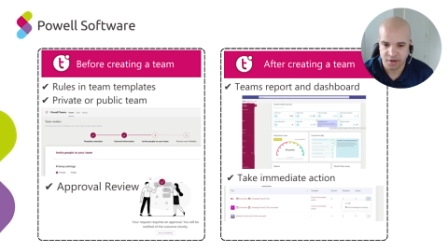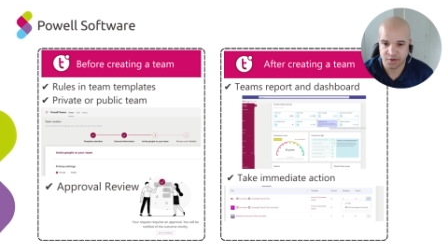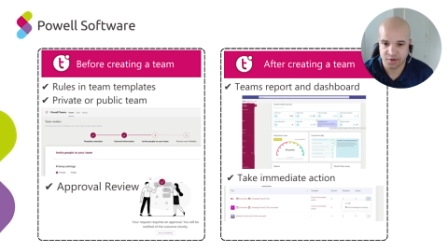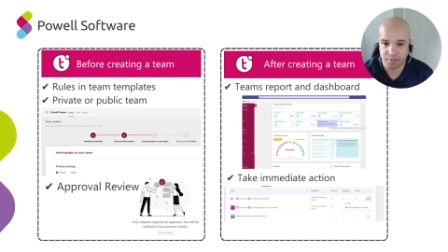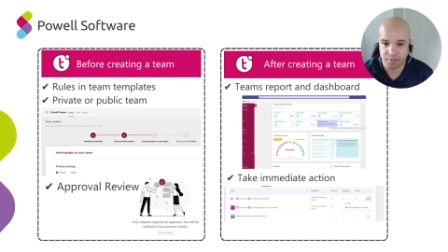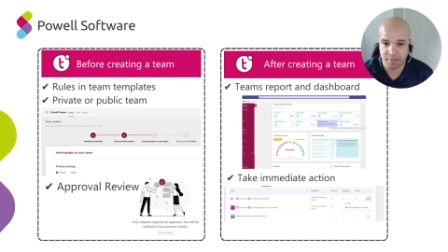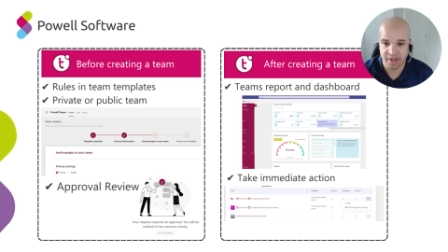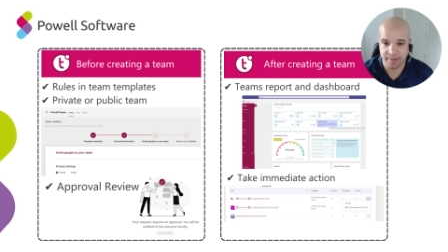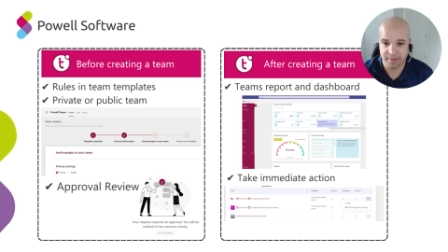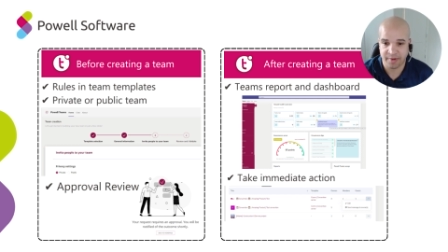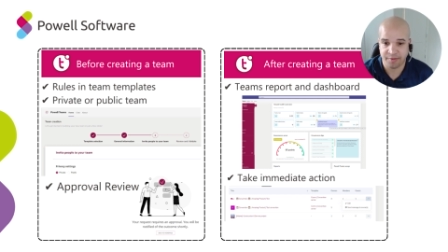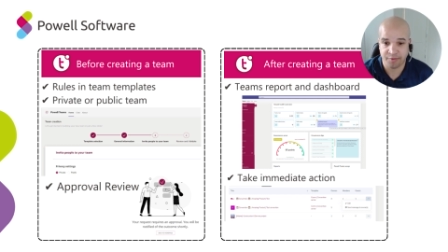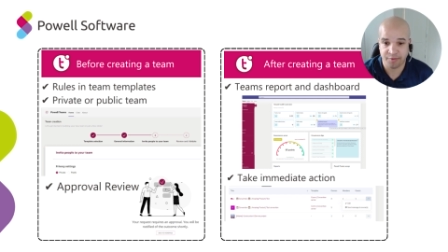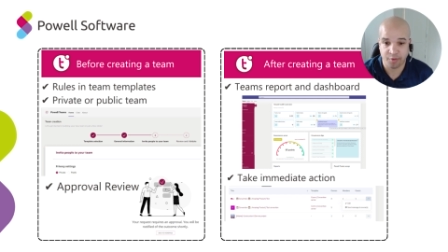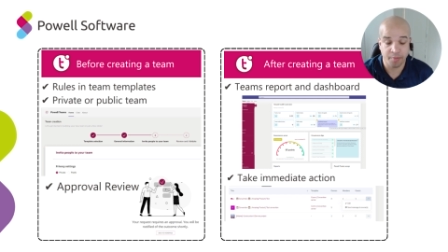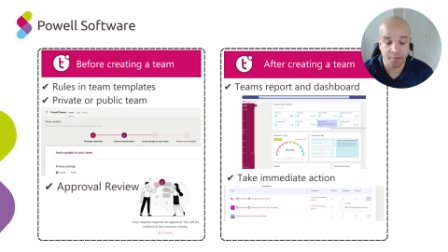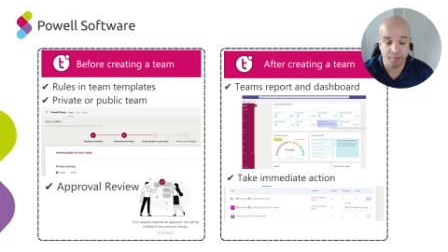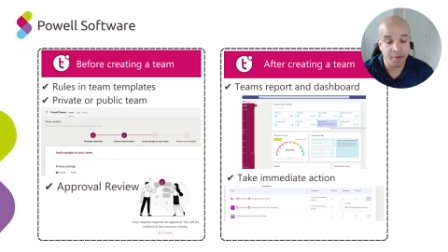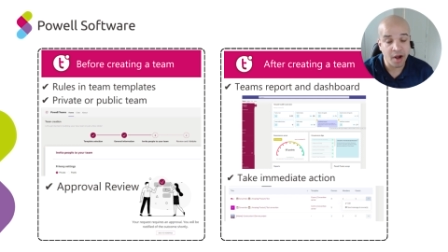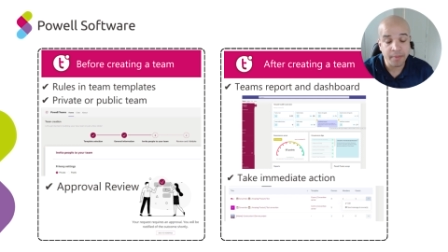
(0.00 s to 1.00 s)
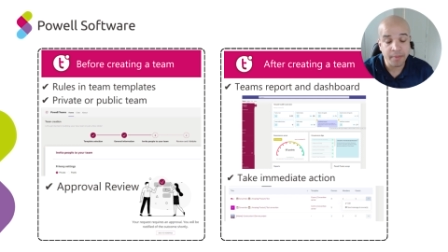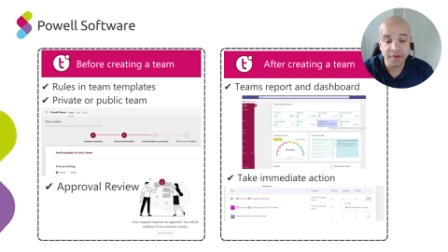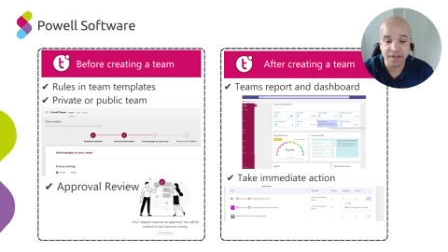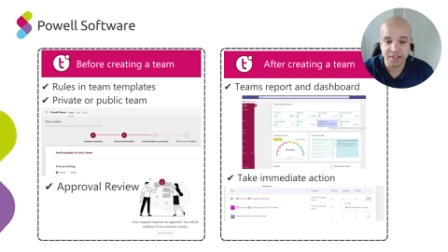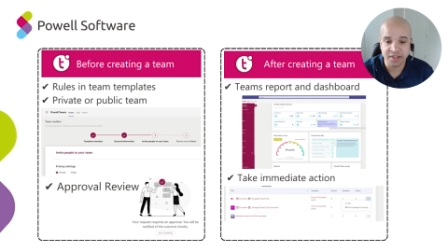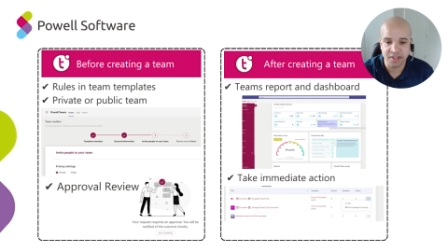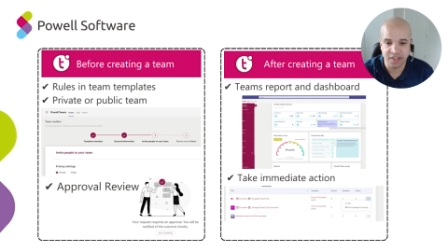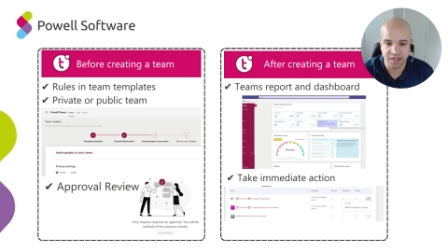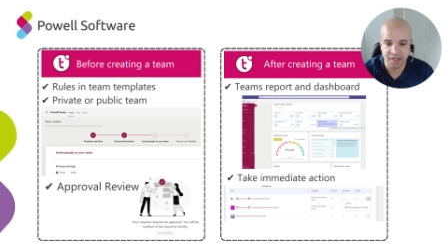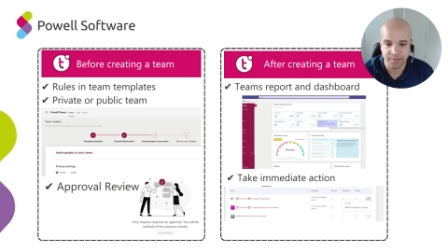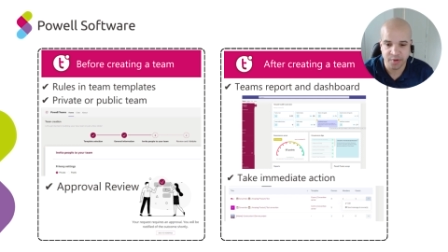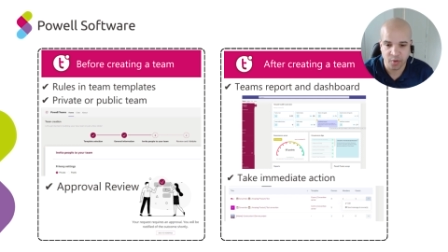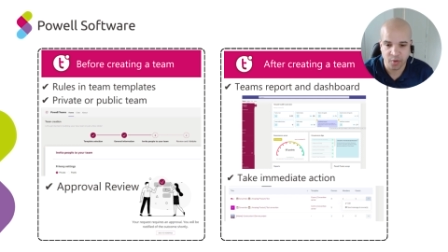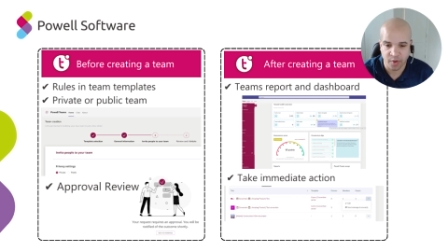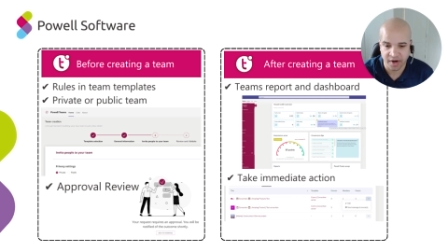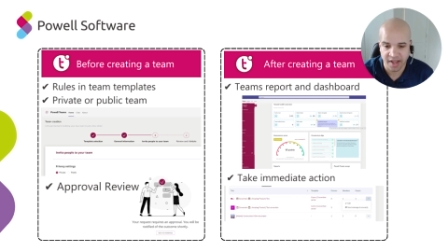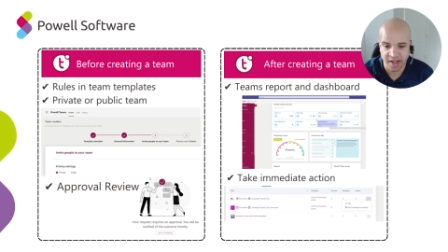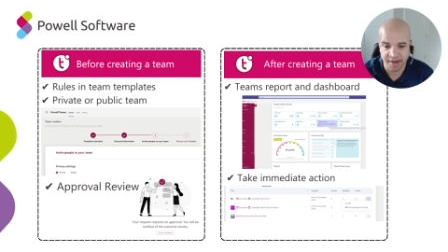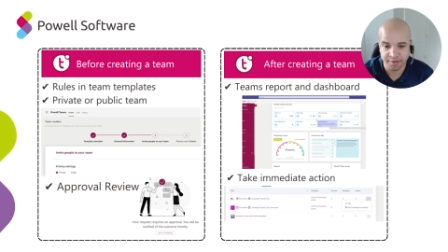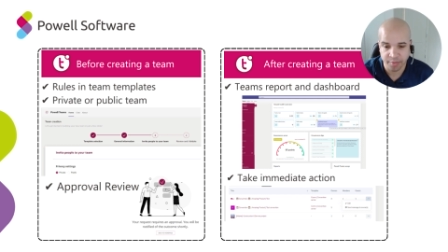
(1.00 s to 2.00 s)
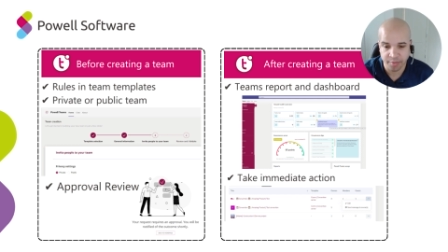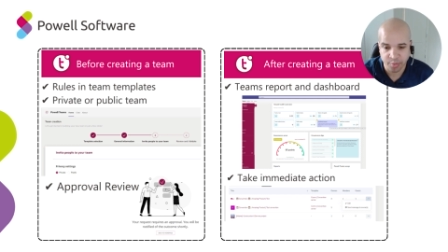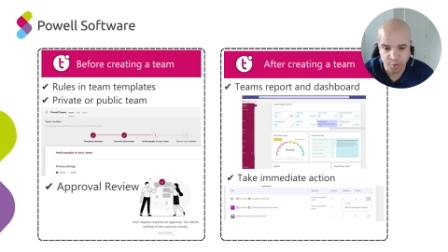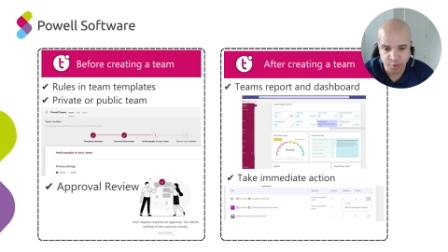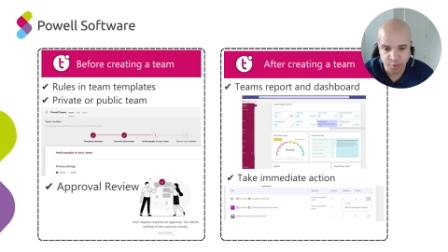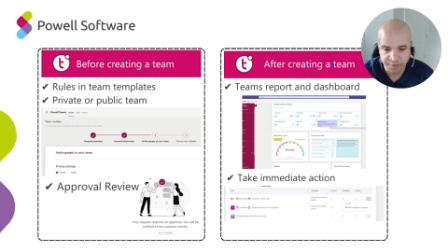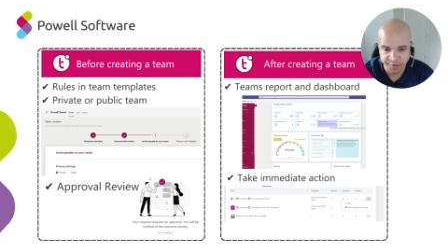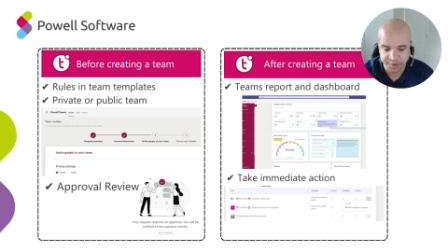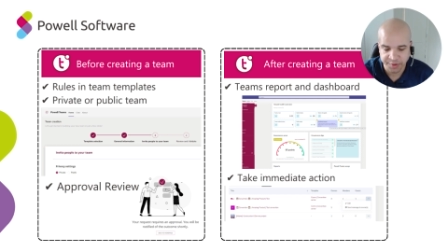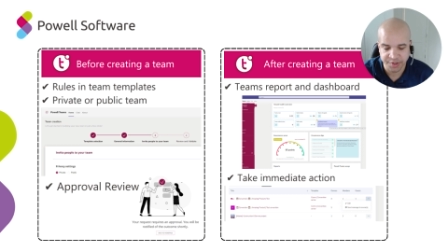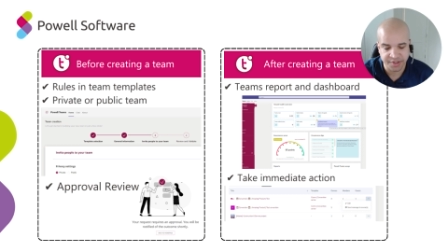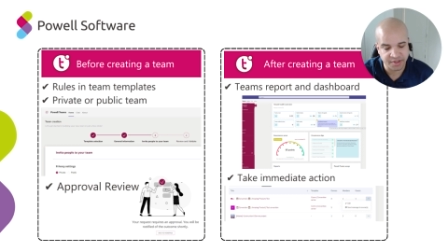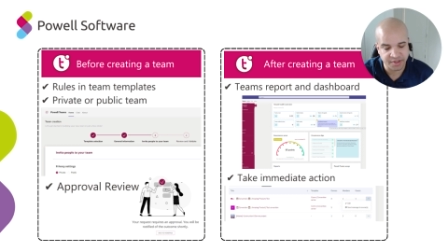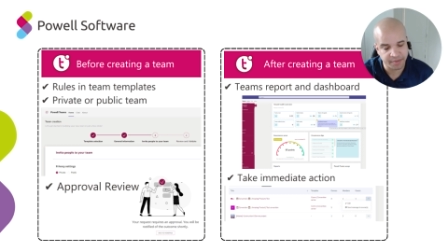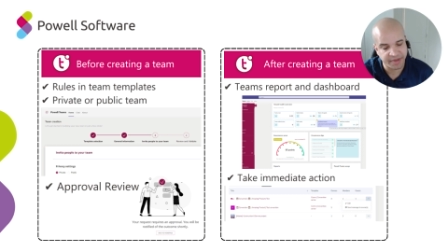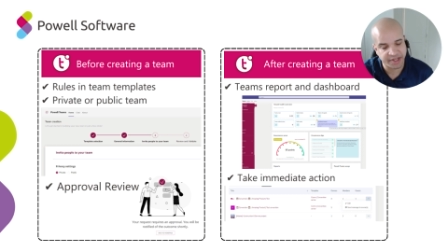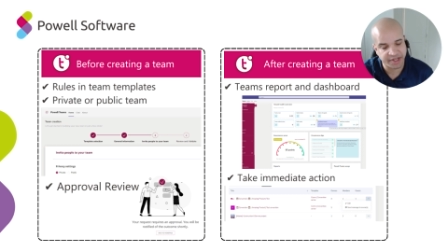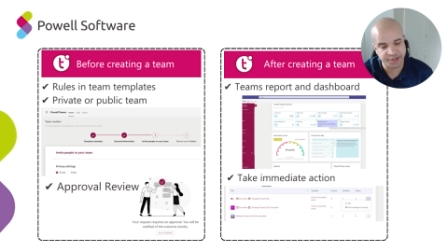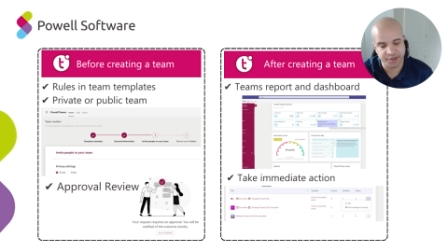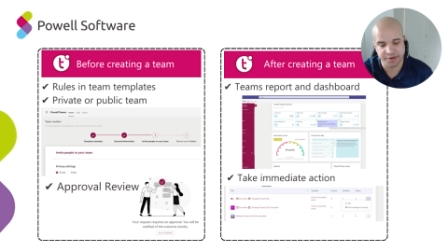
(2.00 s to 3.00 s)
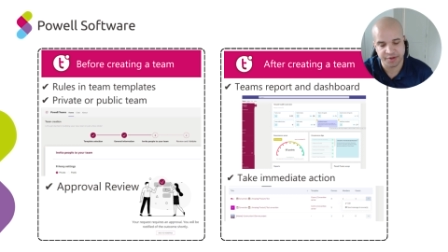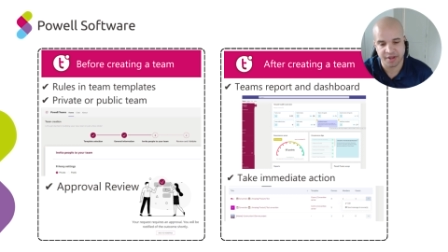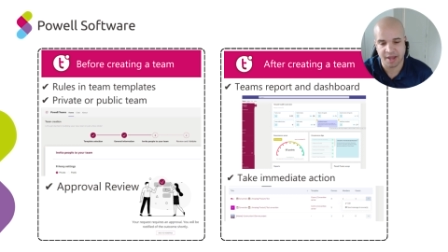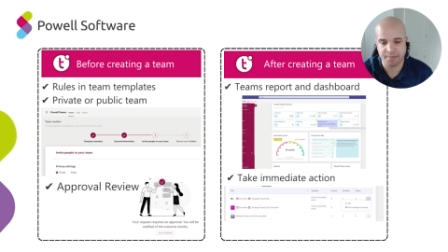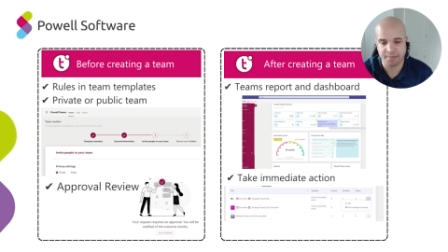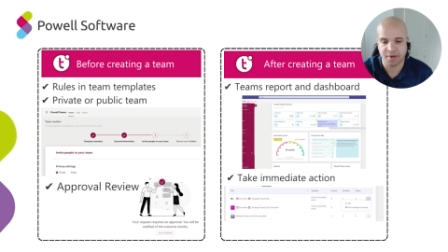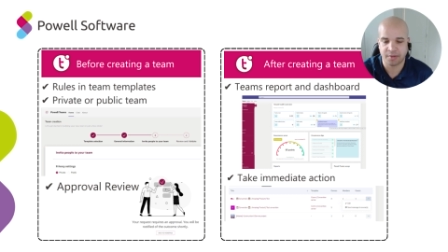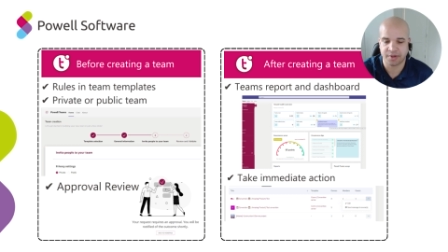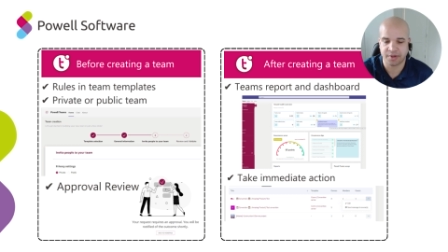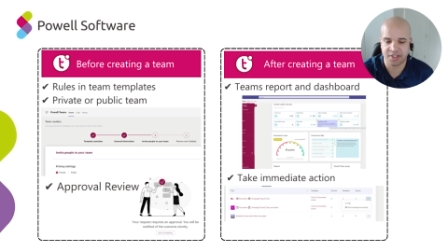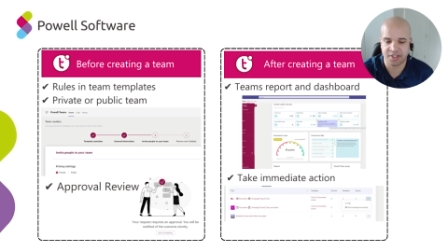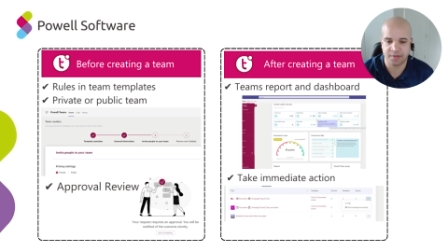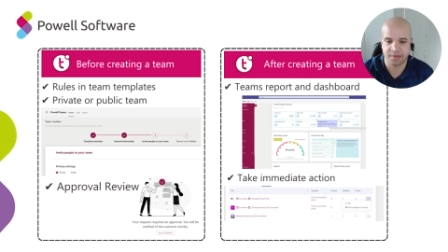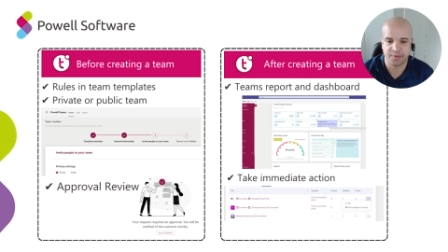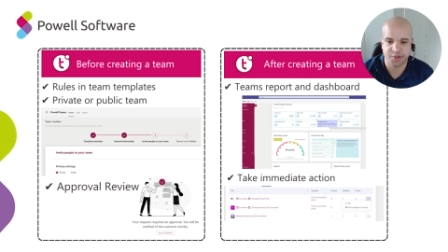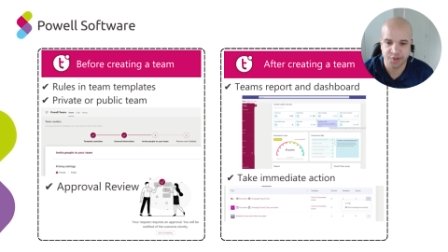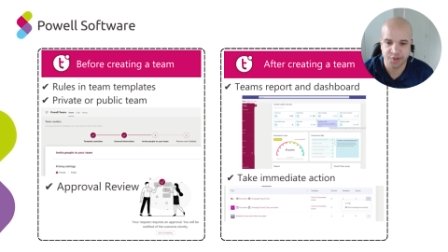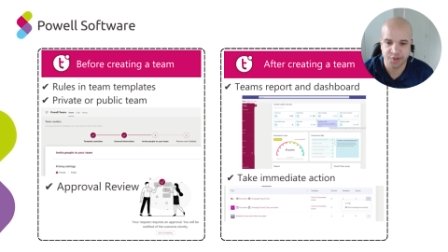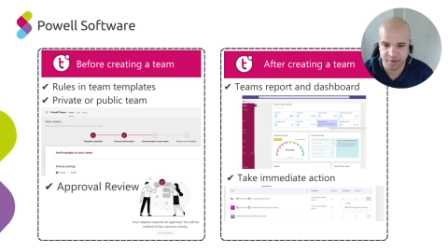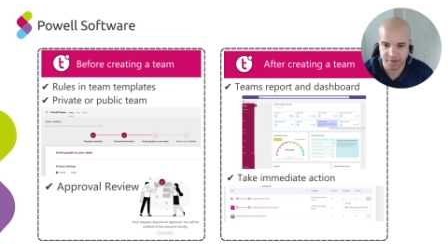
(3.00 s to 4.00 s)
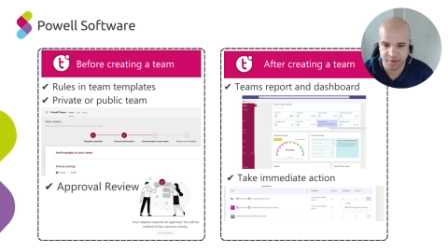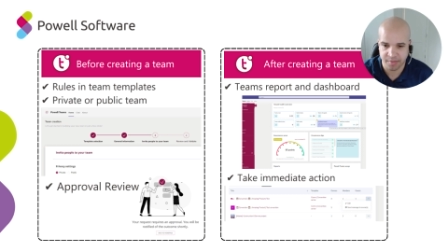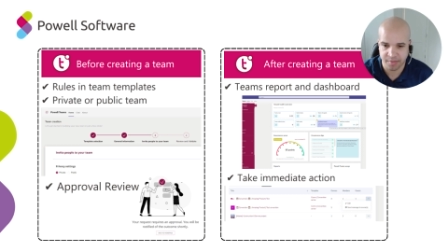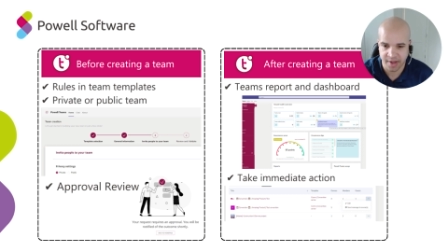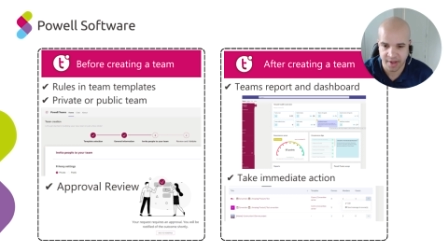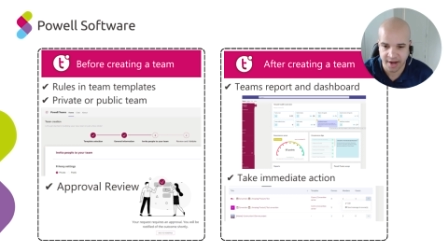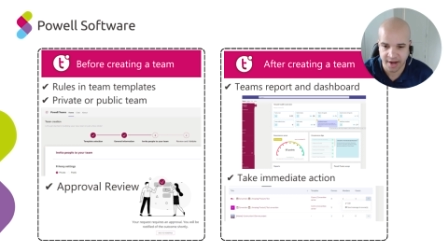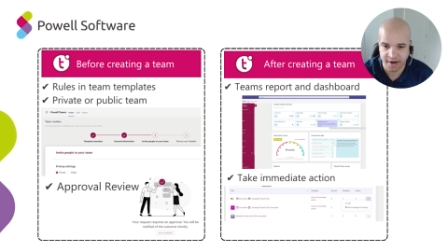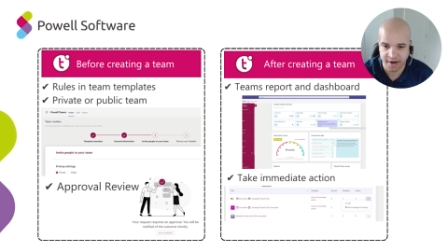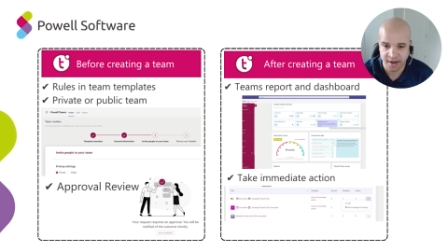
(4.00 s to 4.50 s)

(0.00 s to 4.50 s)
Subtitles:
So maybe for a public team, you want to have approval just to make sure that that public team should be made.